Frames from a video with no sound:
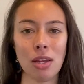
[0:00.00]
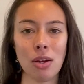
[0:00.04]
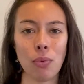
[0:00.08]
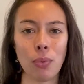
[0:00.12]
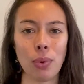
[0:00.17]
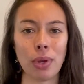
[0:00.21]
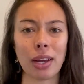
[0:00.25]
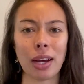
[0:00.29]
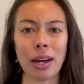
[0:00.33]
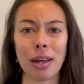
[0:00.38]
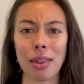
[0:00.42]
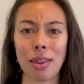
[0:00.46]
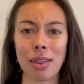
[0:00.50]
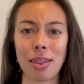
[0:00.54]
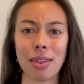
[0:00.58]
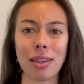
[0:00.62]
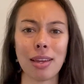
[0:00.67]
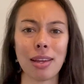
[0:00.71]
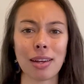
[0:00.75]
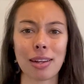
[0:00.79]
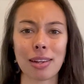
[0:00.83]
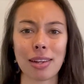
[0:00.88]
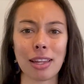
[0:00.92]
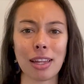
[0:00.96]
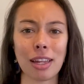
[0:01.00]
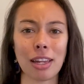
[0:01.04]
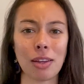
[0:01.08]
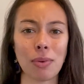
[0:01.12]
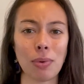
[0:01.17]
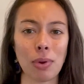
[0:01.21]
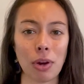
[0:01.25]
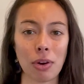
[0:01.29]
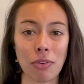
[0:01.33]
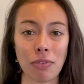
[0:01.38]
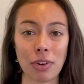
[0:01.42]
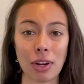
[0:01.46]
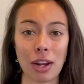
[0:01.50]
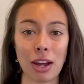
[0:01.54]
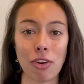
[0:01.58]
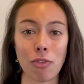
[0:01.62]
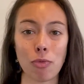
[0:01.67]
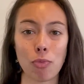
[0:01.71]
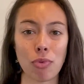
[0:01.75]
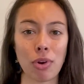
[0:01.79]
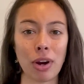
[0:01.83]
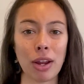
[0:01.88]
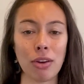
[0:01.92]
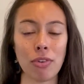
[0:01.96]
We can't think clearly. We often
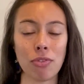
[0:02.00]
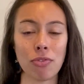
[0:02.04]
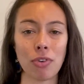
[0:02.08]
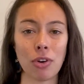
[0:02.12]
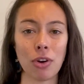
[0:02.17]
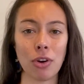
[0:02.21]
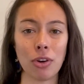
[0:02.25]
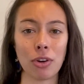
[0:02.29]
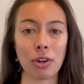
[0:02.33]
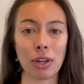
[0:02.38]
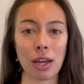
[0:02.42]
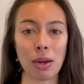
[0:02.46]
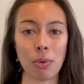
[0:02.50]
have brain fog,